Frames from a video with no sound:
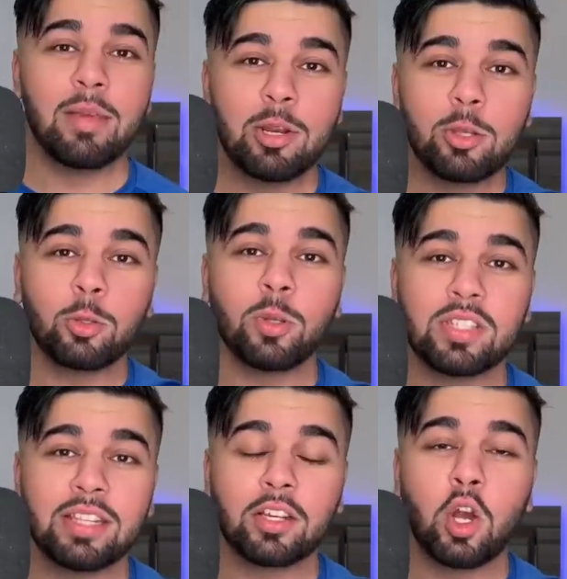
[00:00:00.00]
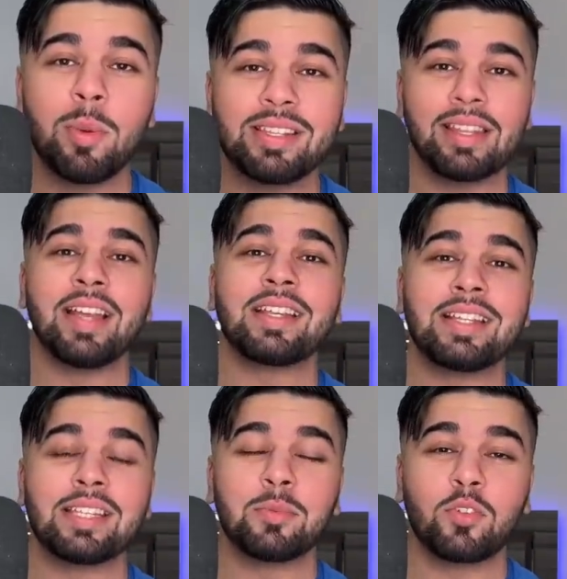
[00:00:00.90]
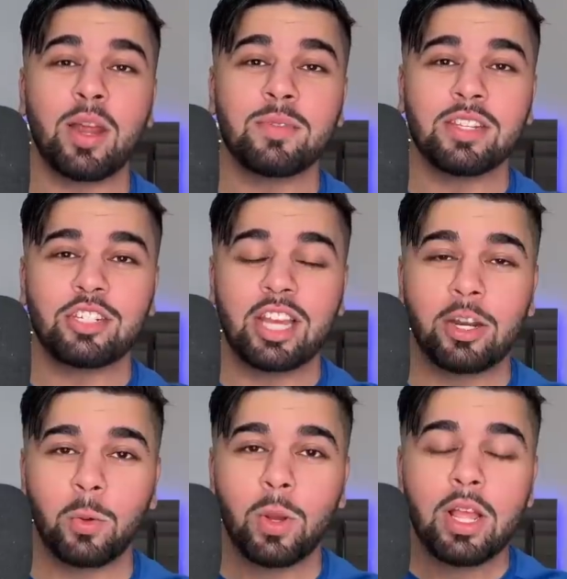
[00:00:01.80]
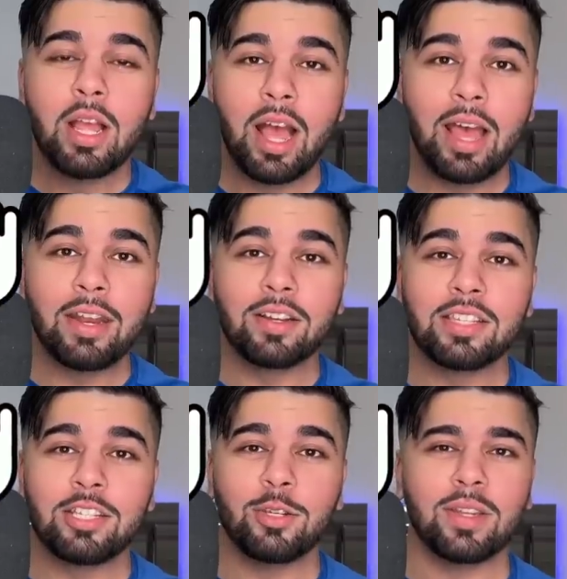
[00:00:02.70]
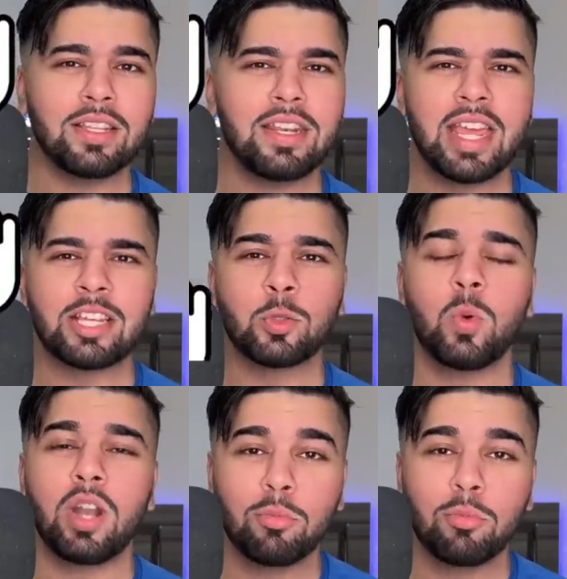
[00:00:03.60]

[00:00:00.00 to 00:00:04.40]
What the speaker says: Let me know your thoughts in the comments. Like and subscribe to the channel, and I'll see you in the next one.